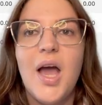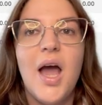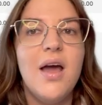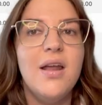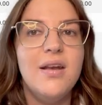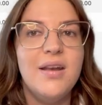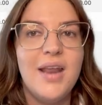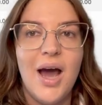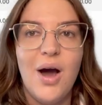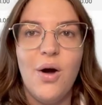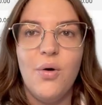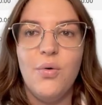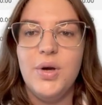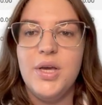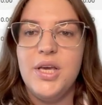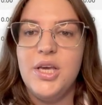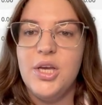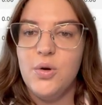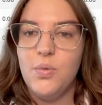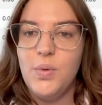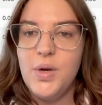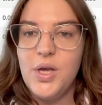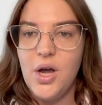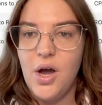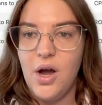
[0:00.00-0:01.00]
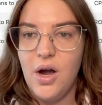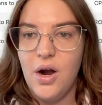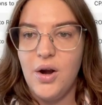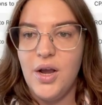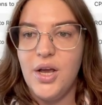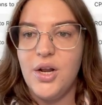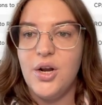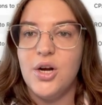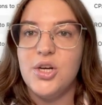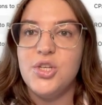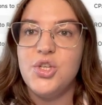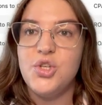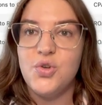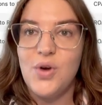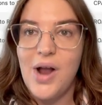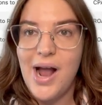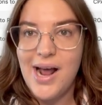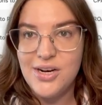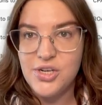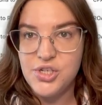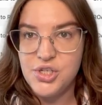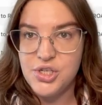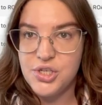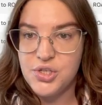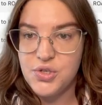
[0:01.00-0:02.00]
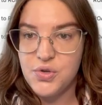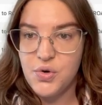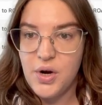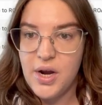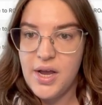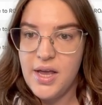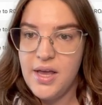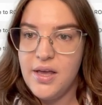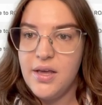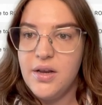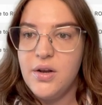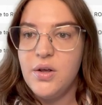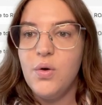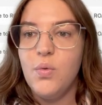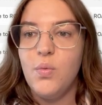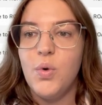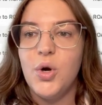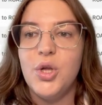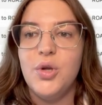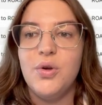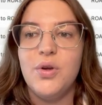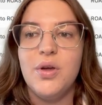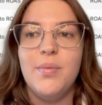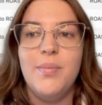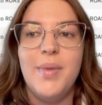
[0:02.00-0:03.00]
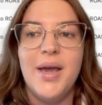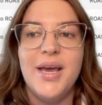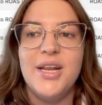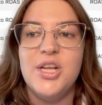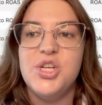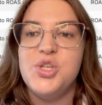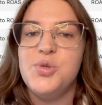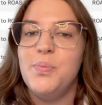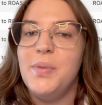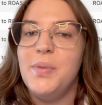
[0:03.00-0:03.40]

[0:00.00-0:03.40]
Now, here we are in our strategies grid where you can manage